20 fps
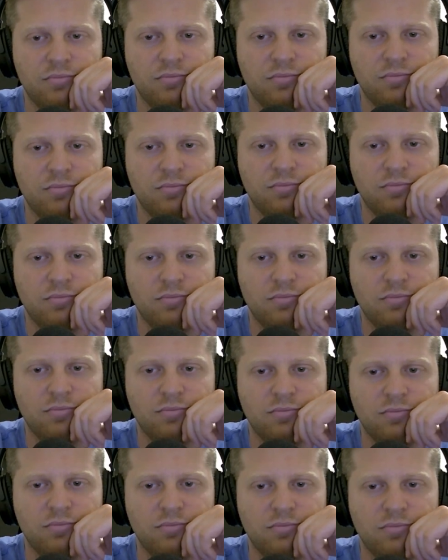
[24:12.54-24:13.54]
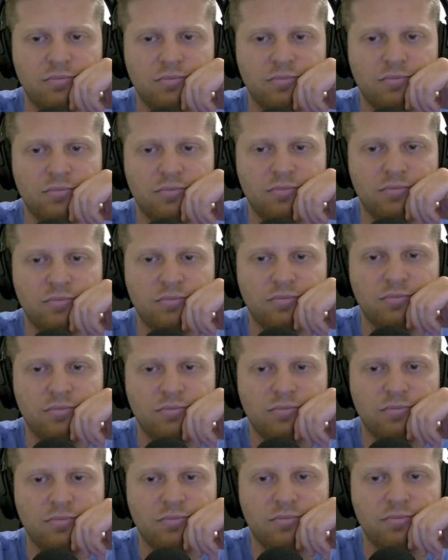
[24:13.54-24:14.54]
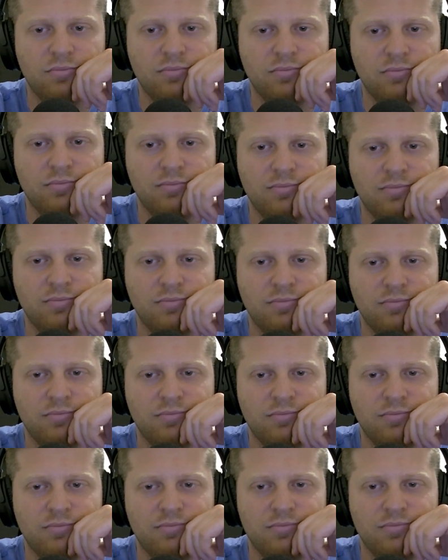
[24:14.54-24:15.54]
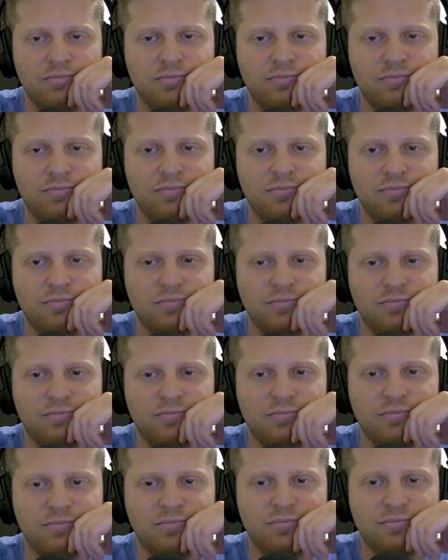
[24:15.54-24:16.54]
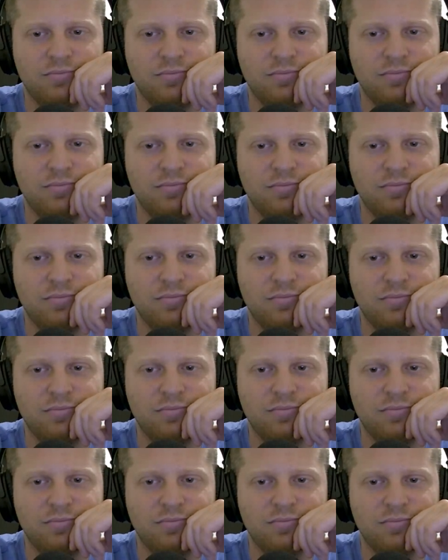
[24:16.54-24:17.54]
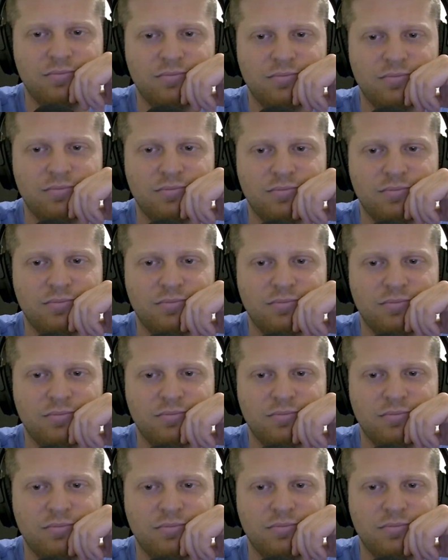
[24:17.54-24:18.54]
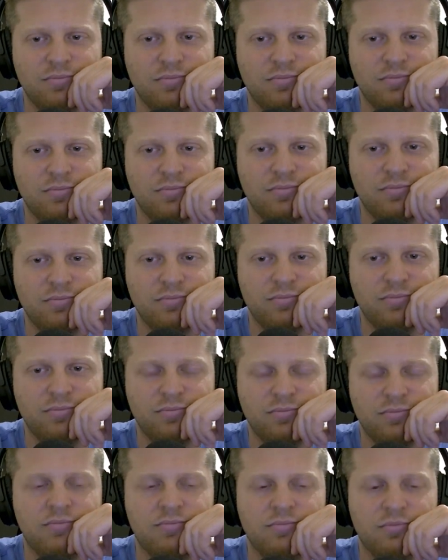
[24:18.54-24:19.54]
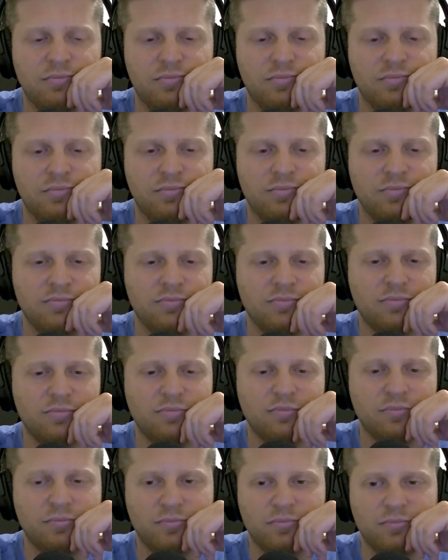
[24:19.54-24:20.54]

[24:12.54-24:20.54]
No words are spoken by the person on screen.